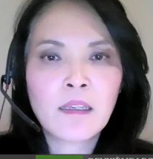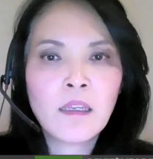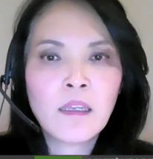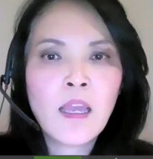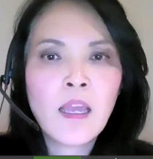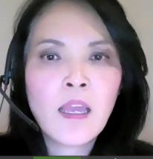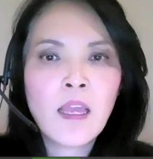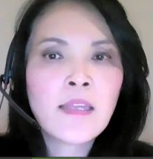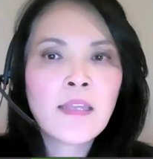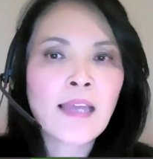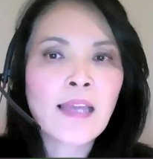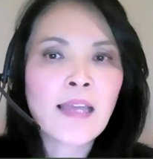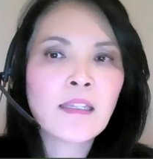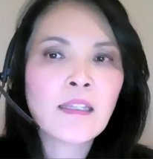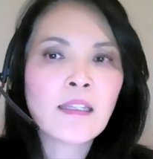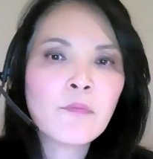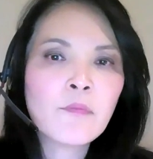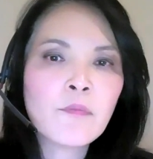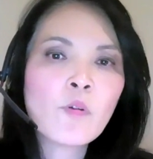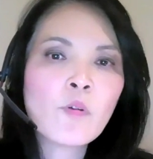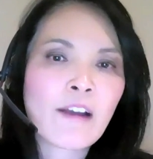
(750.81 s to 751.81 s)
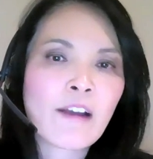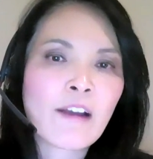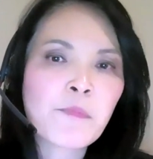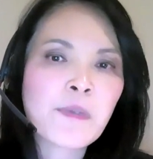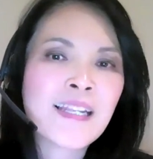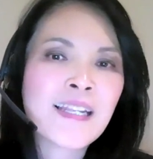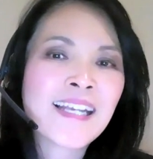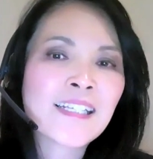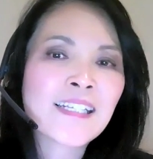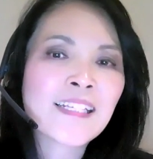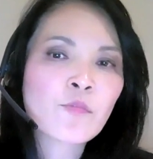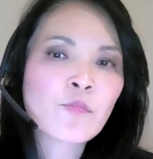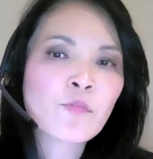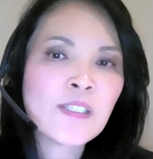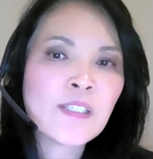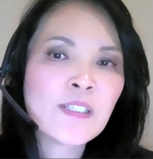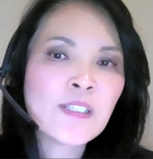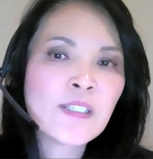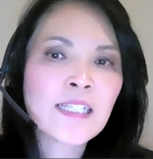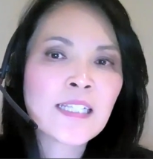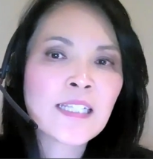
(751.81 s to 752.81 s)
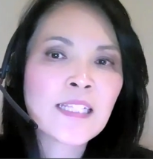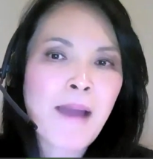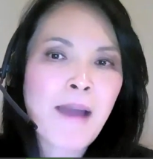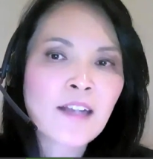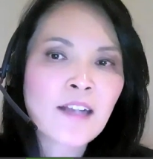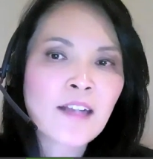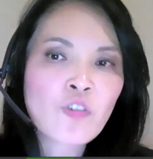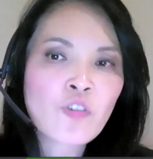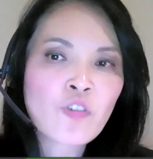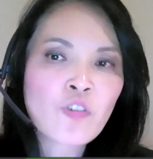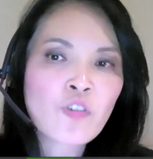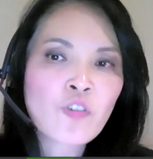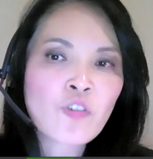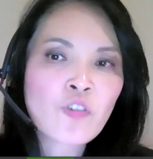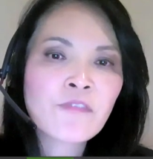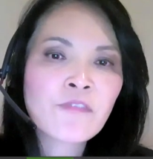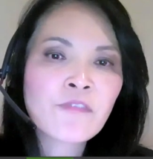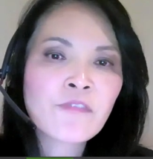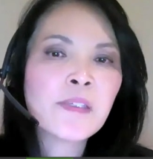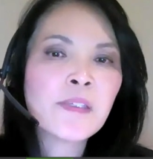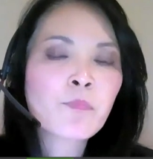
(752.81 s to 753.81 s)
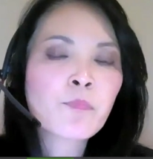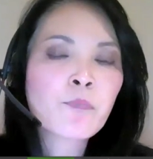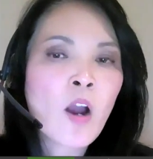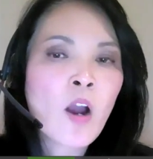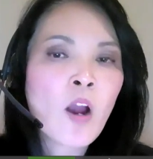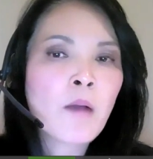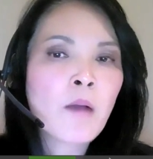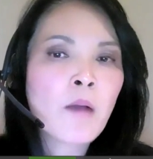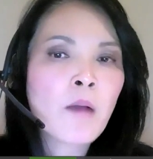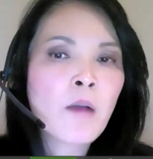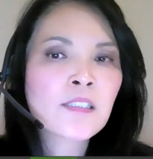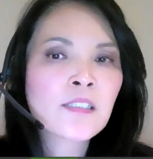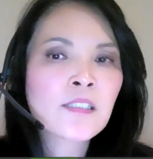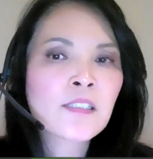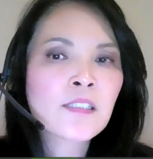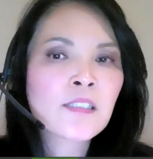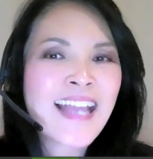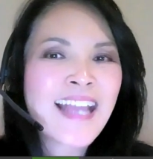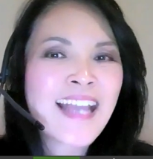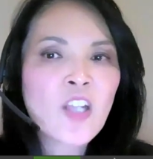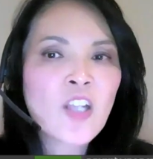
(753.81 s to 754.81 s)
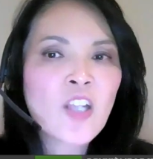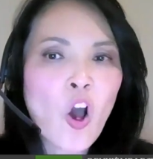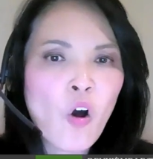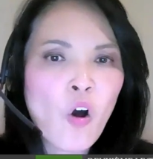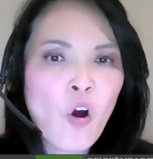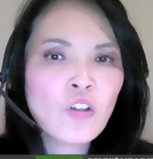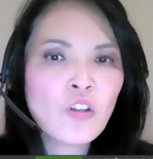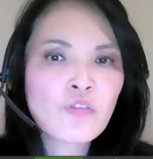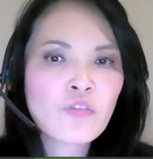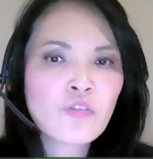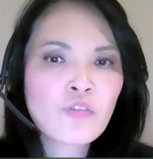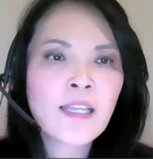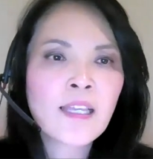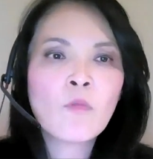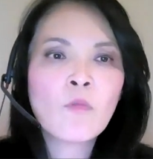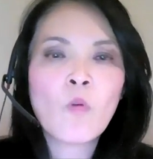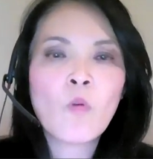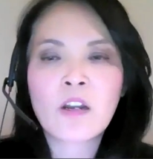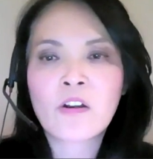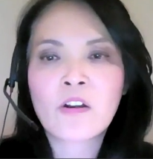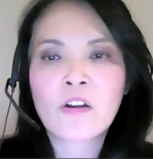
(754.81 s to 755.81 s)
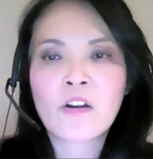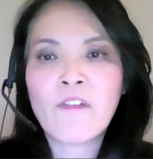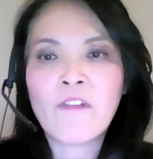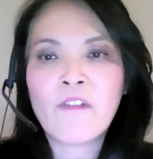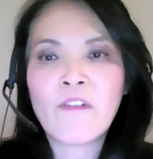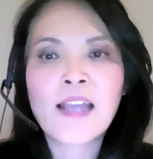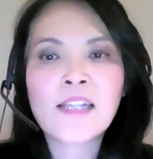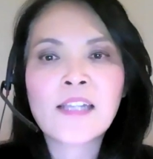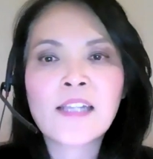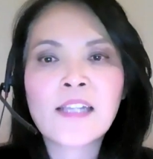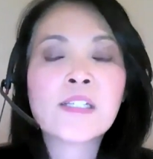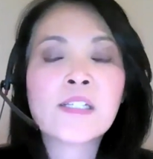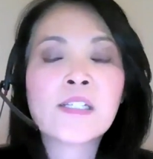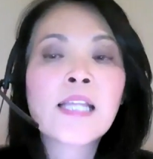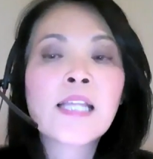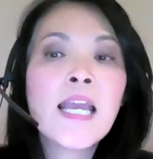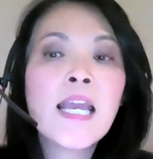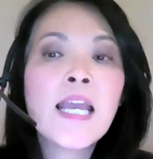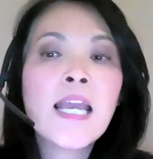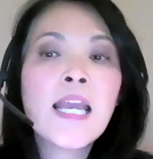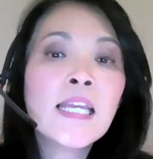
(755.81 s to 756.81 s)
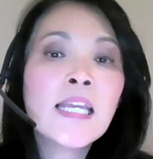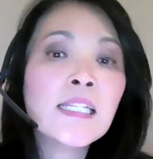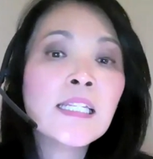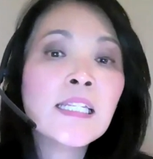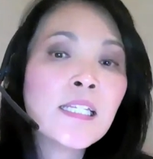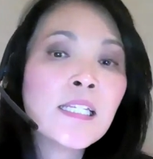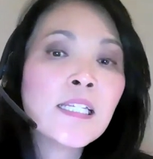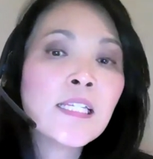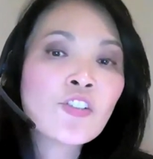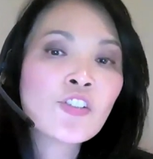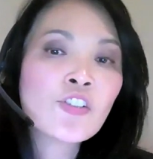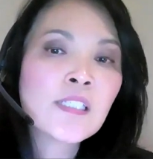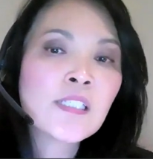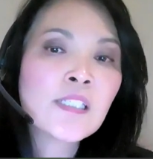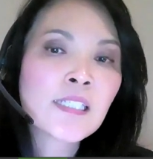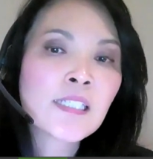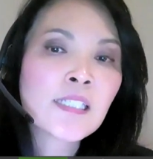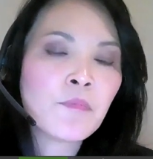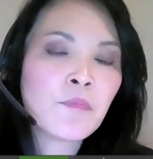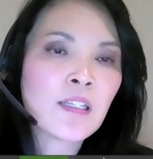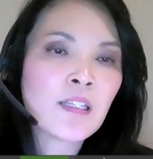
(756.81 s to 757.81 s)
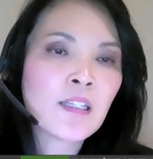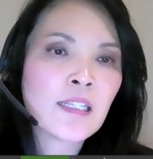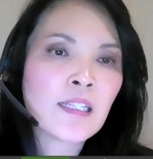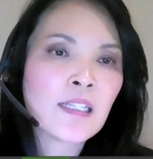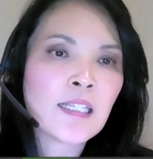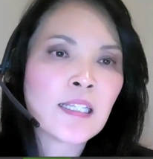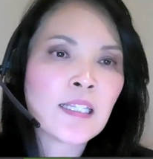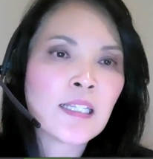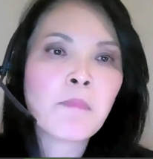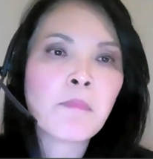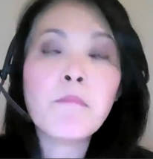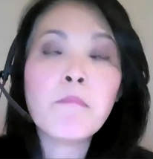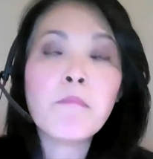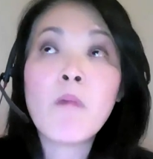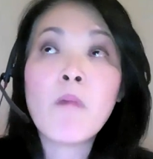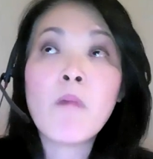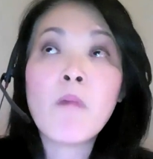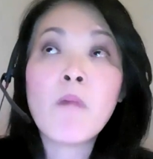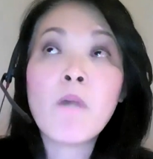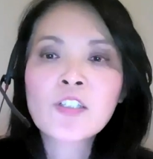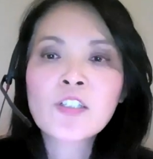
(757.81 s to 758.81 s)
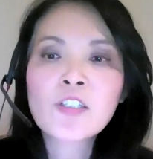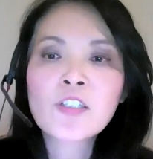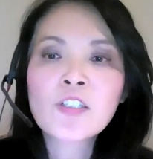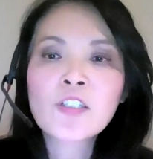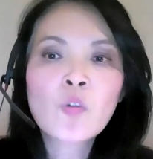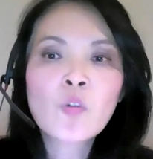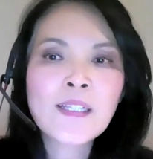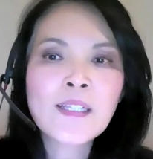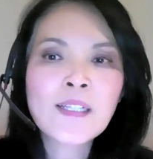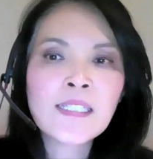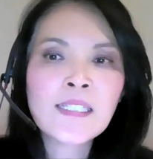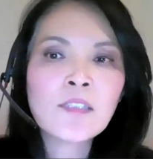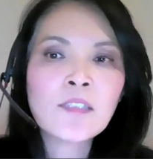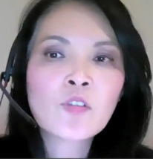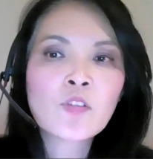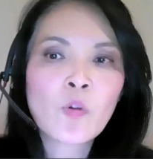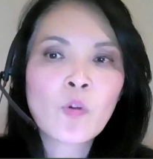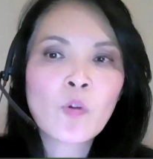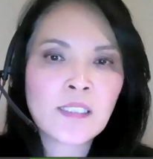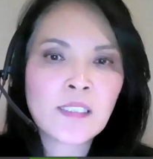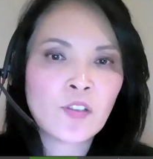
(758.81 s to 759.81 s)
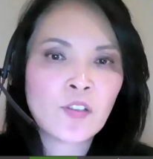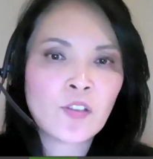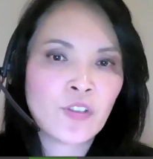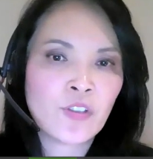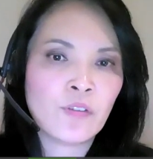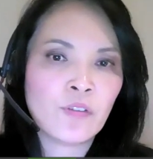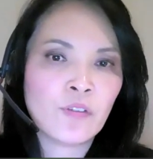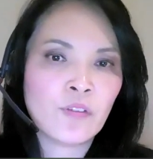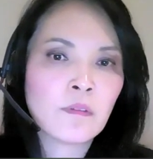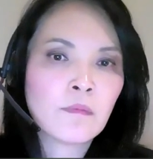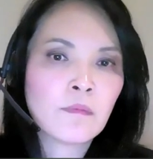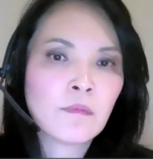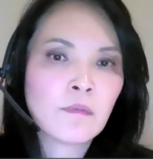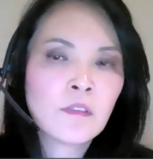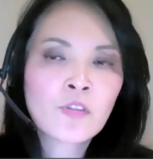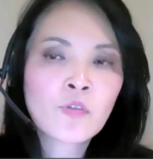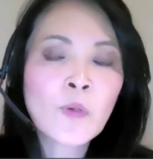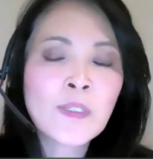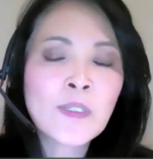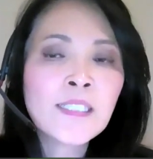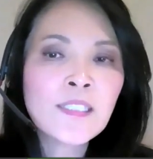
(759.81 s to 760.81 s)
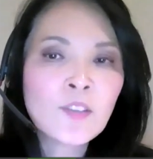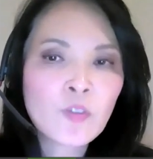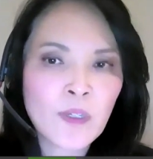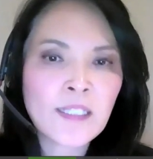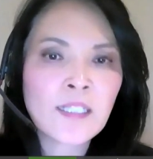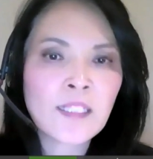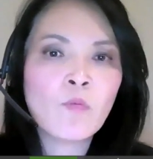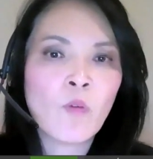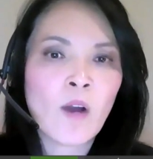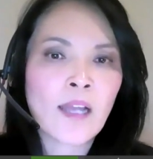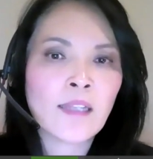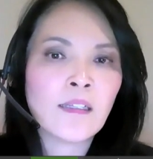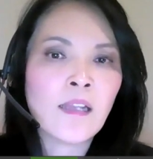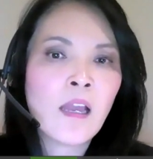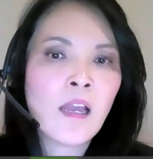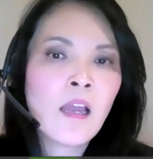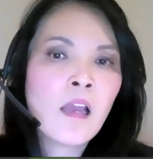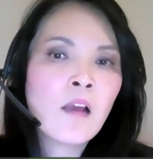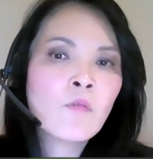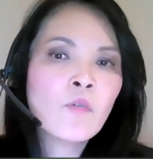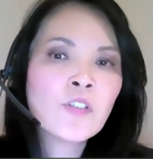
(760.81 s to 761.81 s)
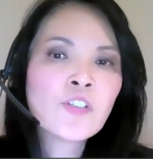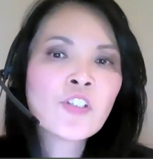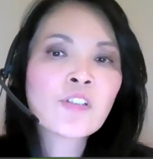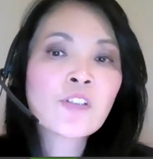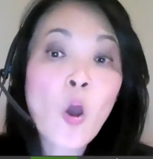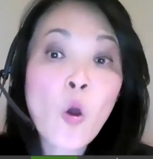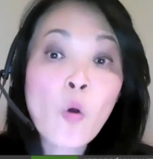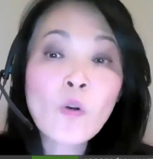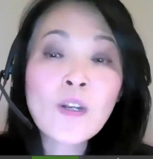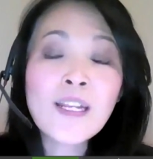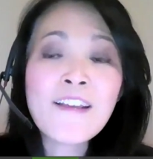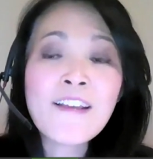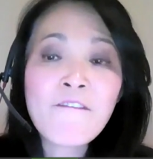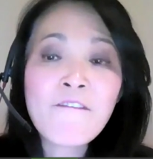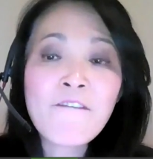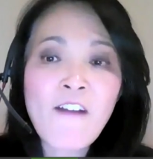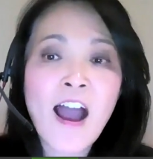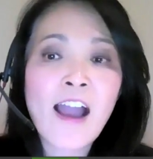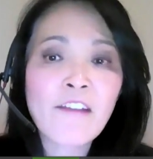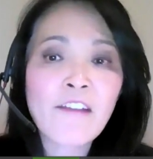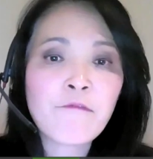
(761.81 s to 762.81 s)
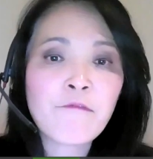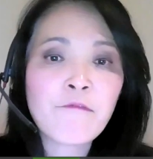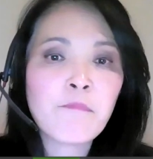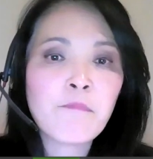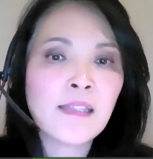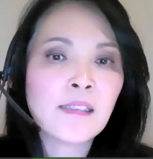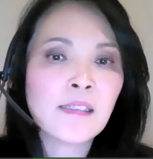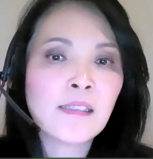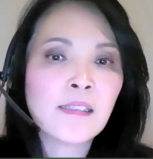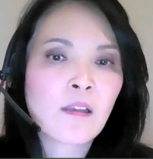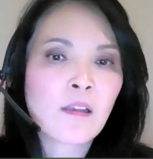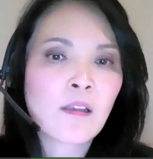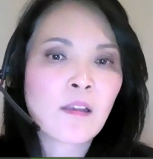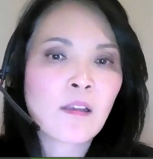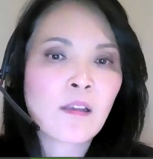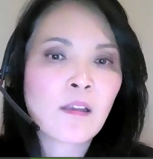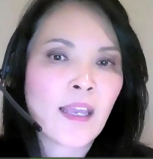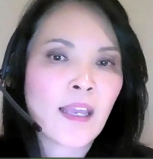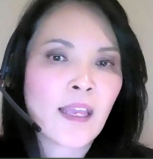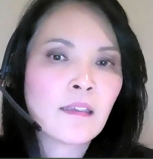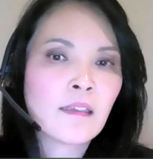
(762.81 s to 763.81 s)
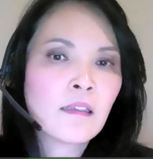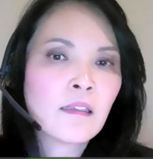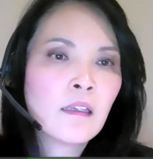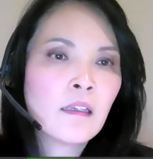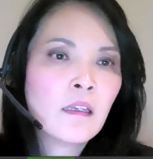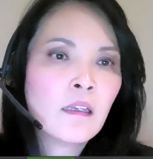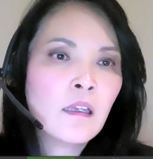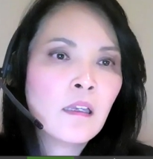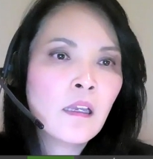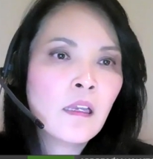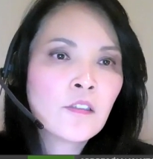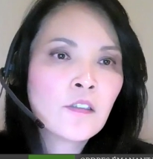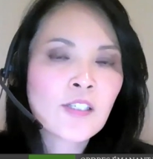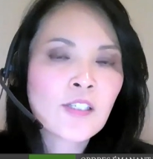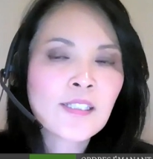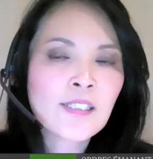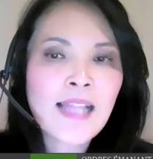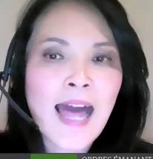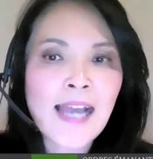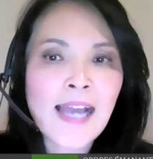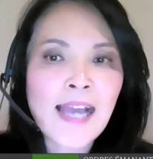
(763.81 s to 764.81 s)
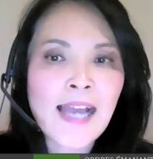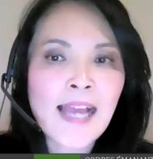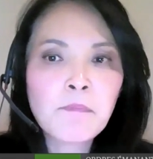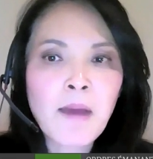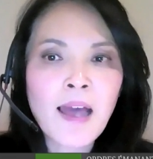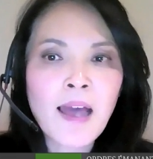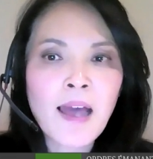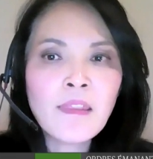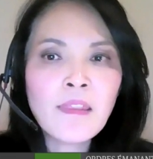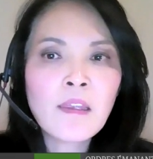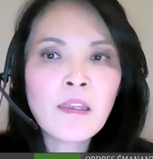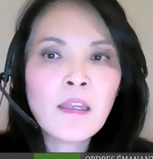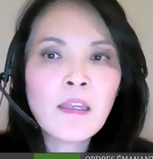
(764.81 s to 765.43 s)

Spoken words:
Yet the Liberal government has recently backtracked from its promise to end all drinking water advisories in Indigenous communities by March 2021, which is only 5 months away. Just last month,